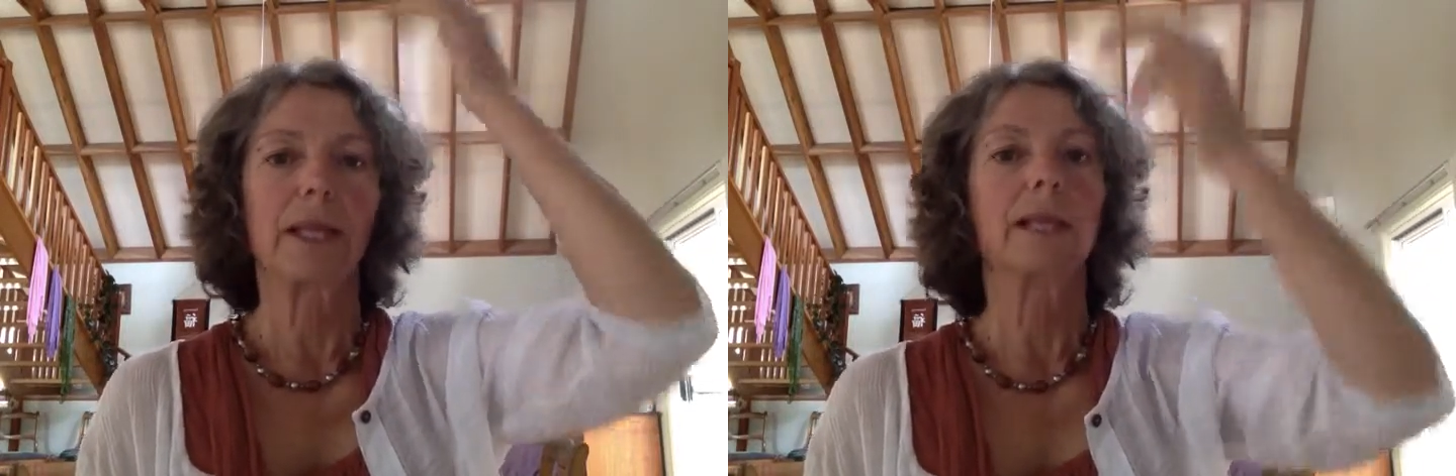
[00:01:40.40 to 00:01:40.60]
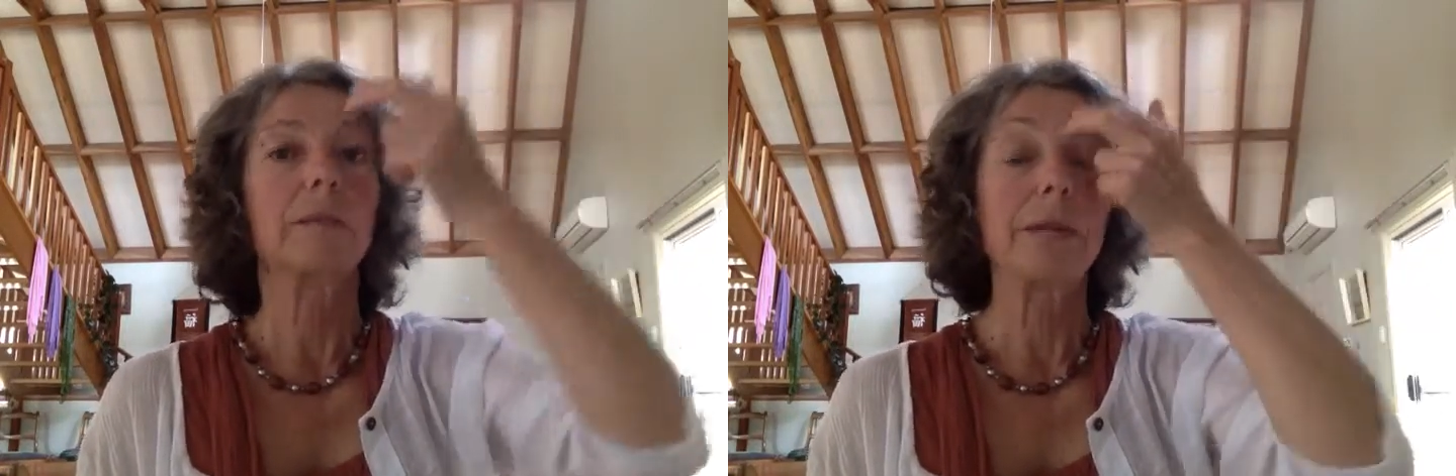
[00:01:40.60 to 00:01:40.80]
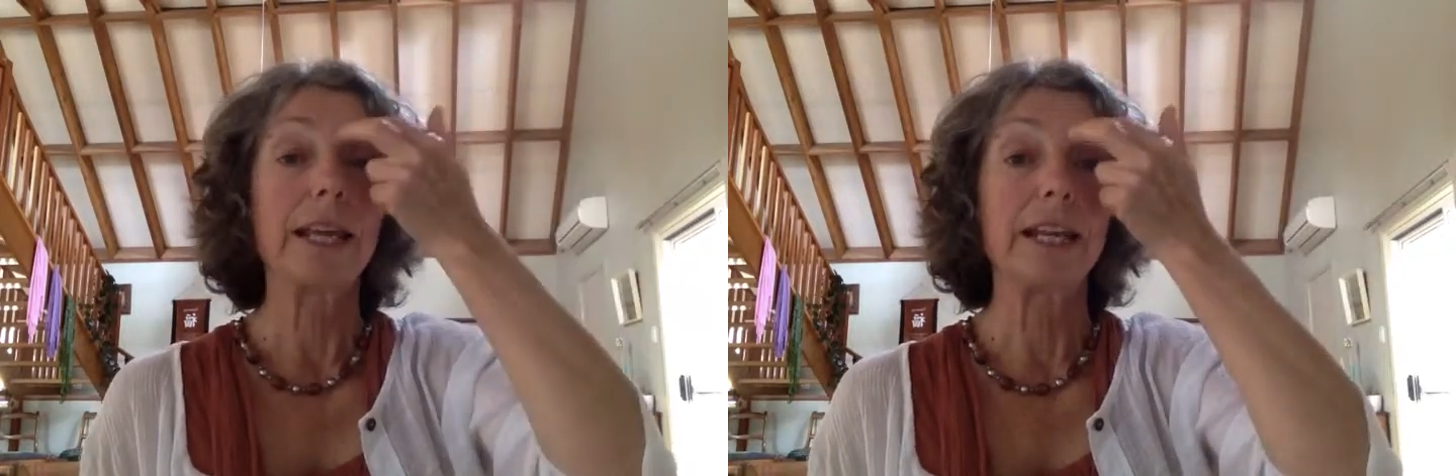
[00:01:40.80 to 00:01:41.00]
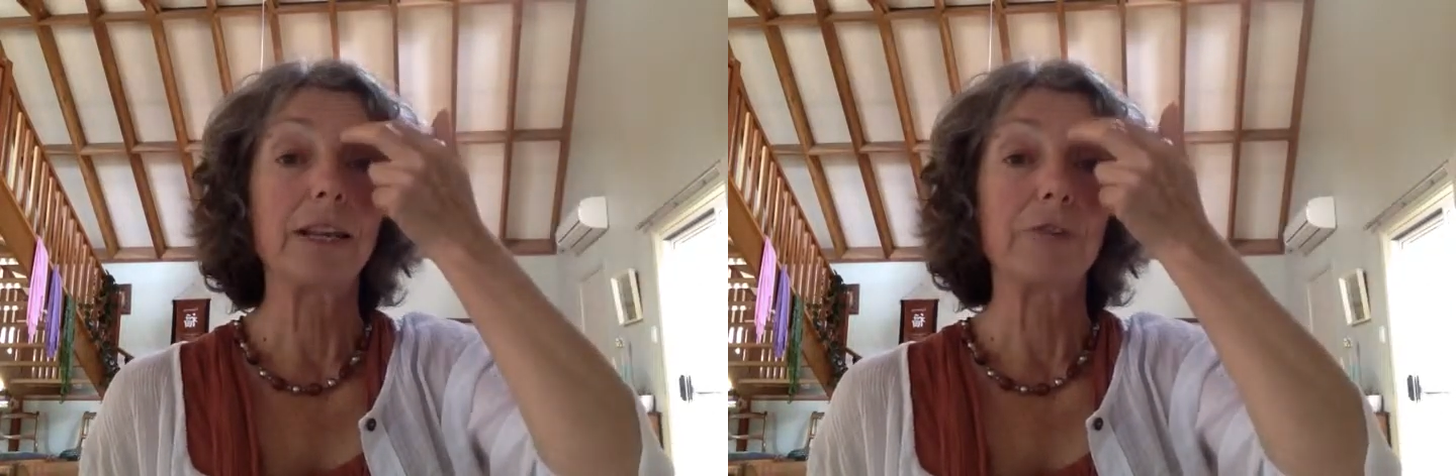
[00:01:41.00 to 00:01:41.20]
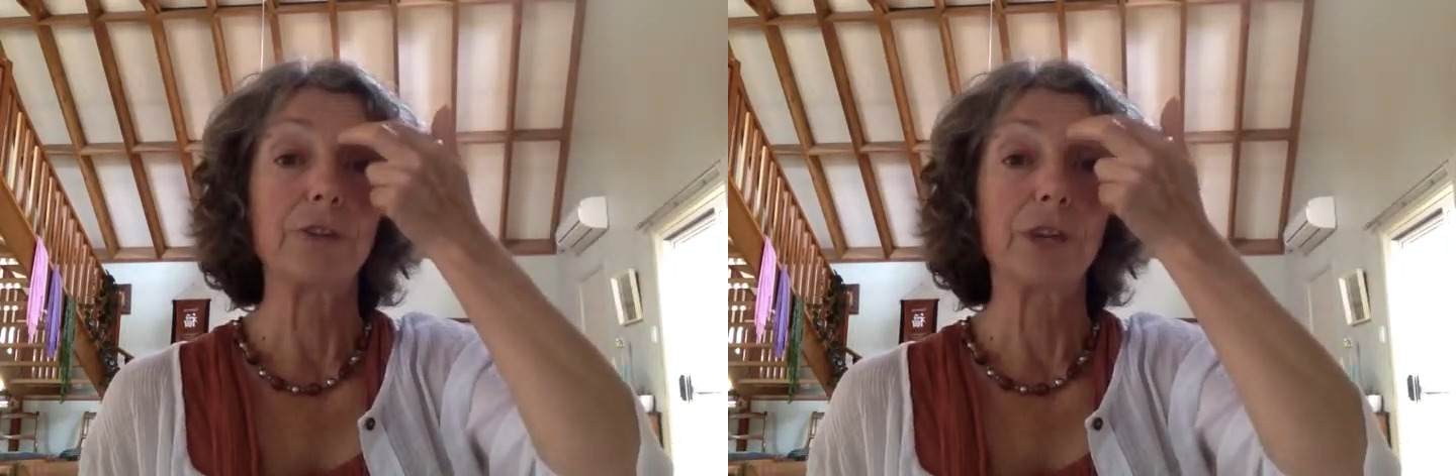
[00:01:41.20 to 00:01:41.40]
the
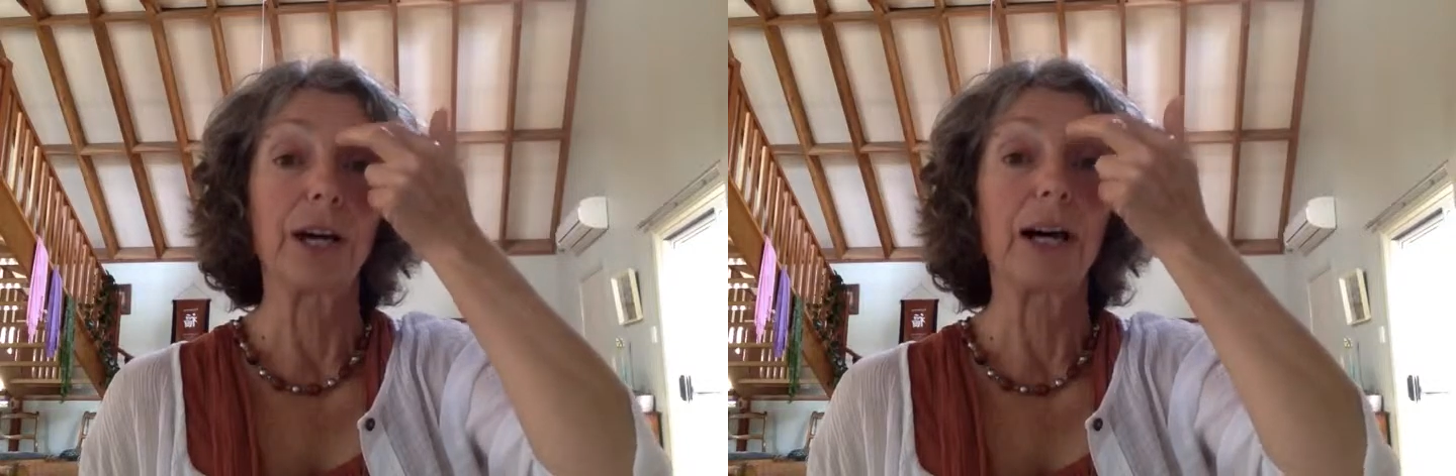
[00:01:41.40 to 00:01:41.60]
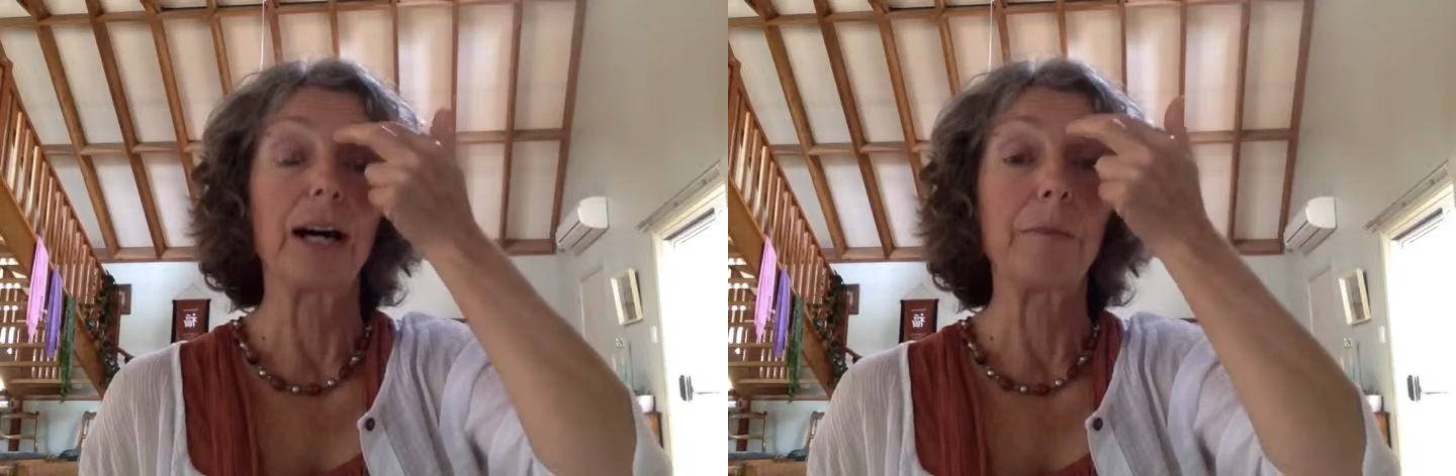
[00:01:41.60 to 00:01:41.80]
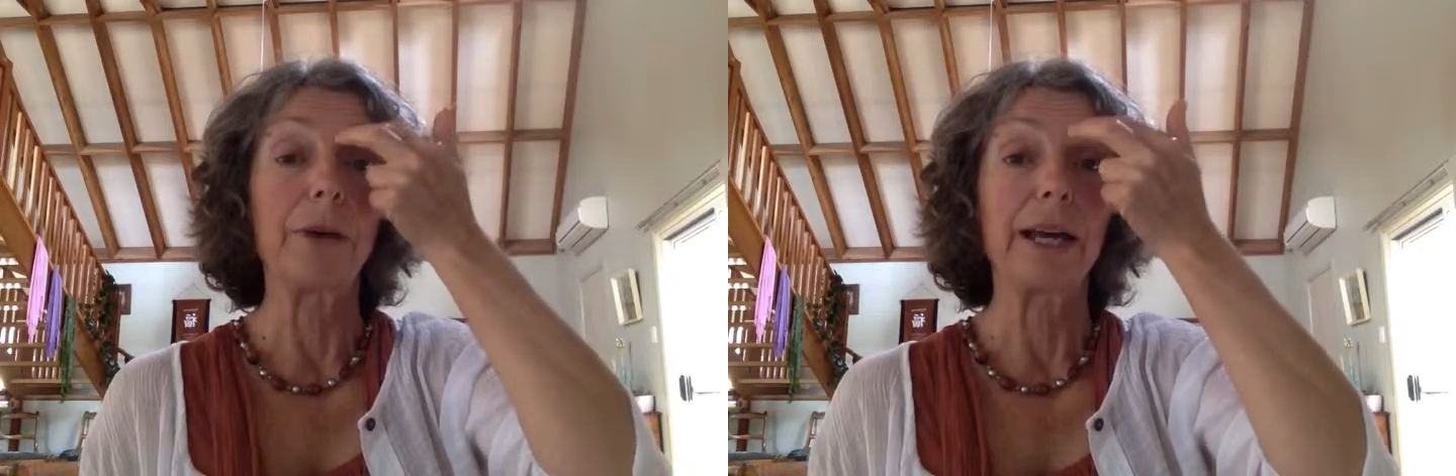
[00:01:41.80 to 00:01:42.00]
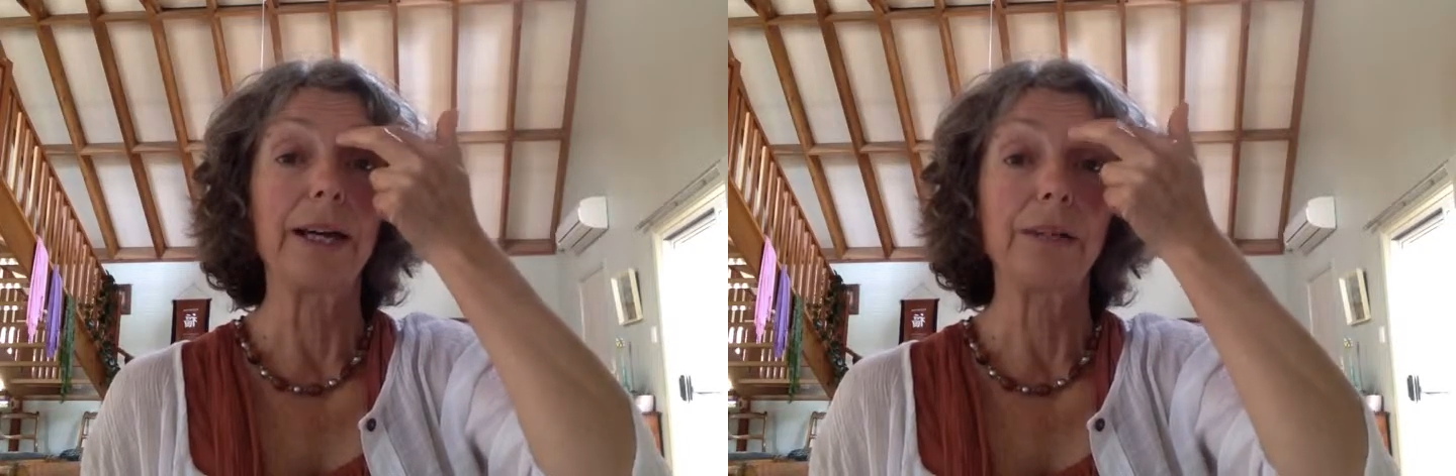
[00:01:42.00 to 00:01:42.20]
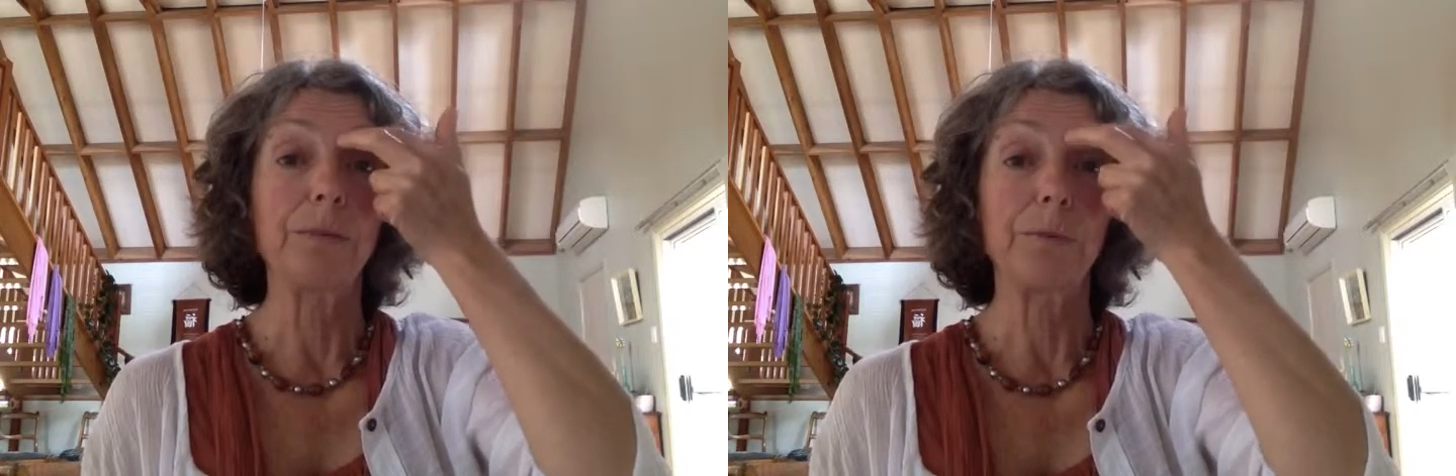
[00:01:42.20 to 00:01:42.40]
beginning of your eyebrow